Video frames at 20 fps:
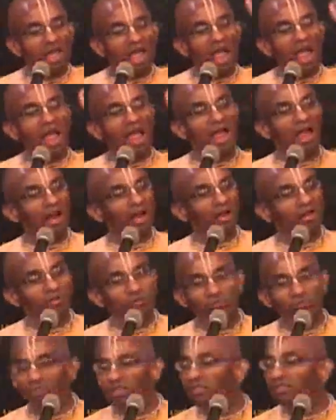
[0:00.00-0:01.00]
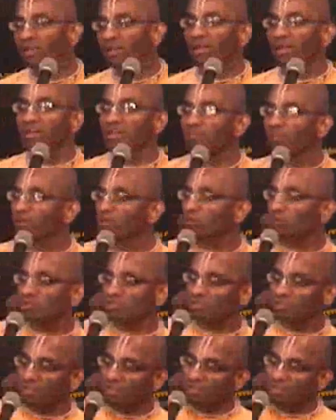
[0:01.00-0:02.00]
and you think that anybody who
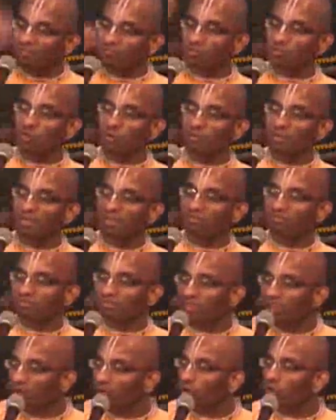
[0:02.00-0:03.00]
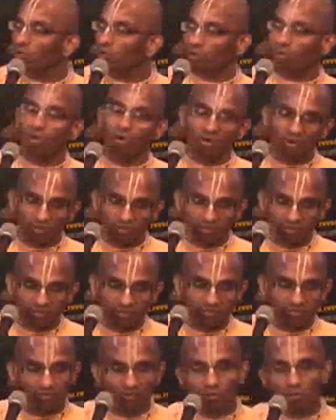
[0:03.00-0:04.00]
doesn't agree with your belief, they are all wrong.
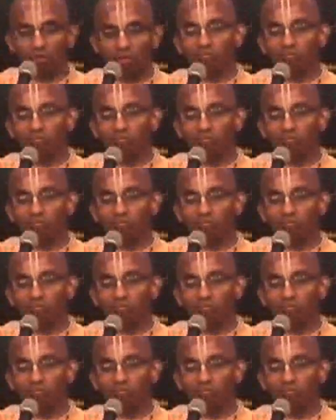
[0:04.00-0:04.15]
They're all